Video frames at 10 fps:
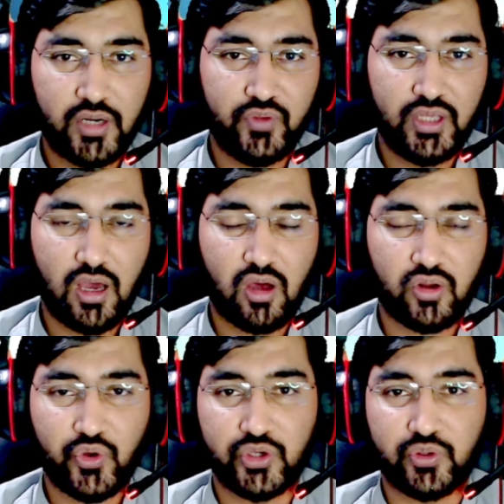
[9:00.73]
We are
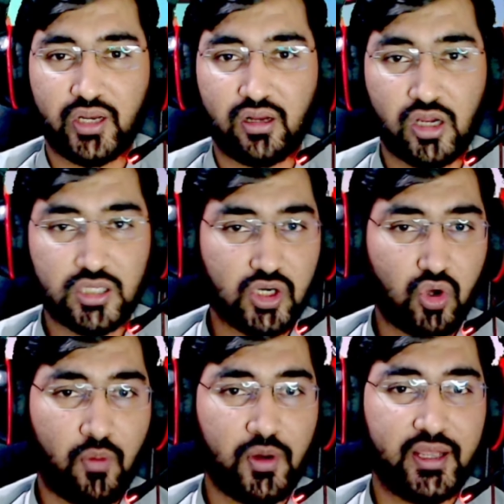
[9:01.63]
going to get another
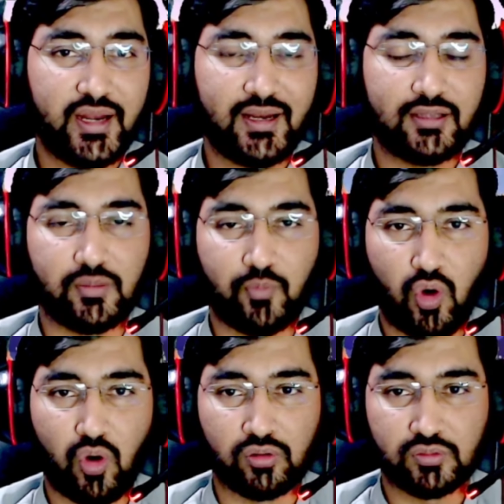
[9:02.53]
common character and the
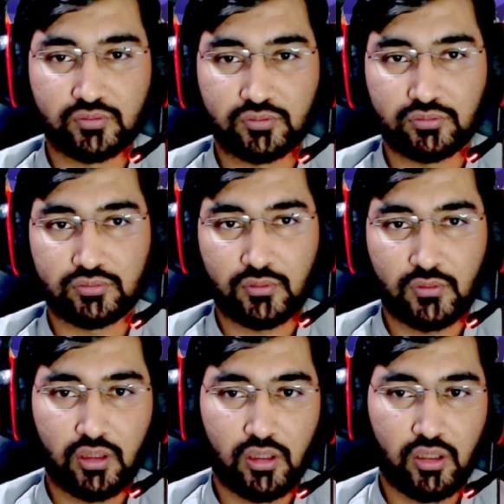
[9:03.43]
bow.
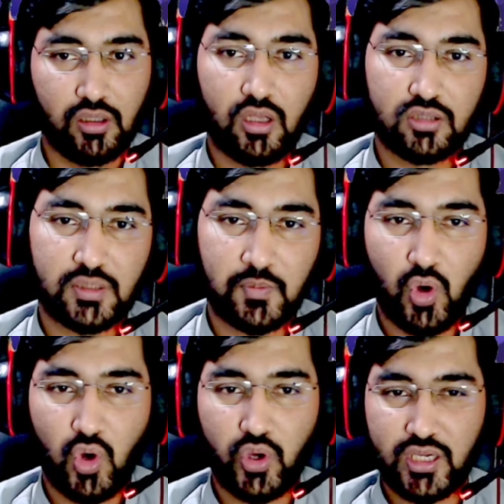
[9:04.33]
So
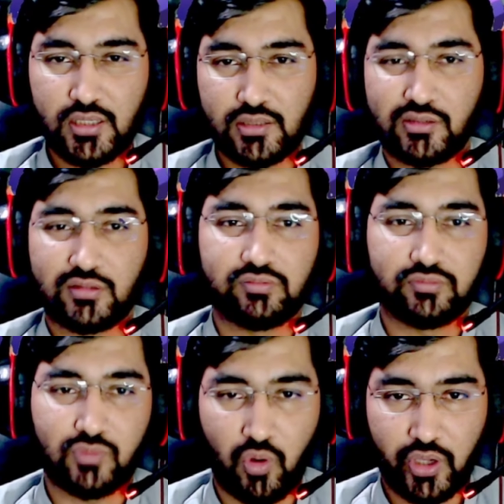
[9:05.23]
bow is
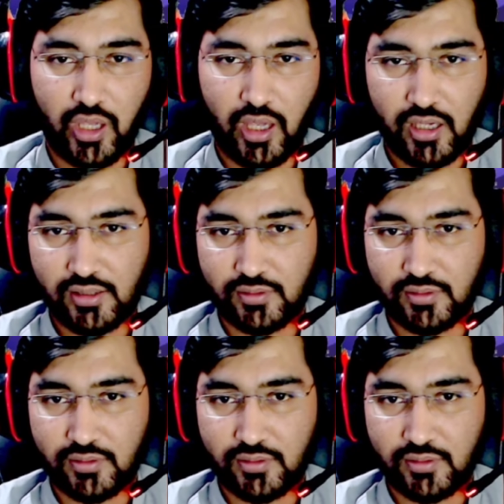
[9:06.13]
okay.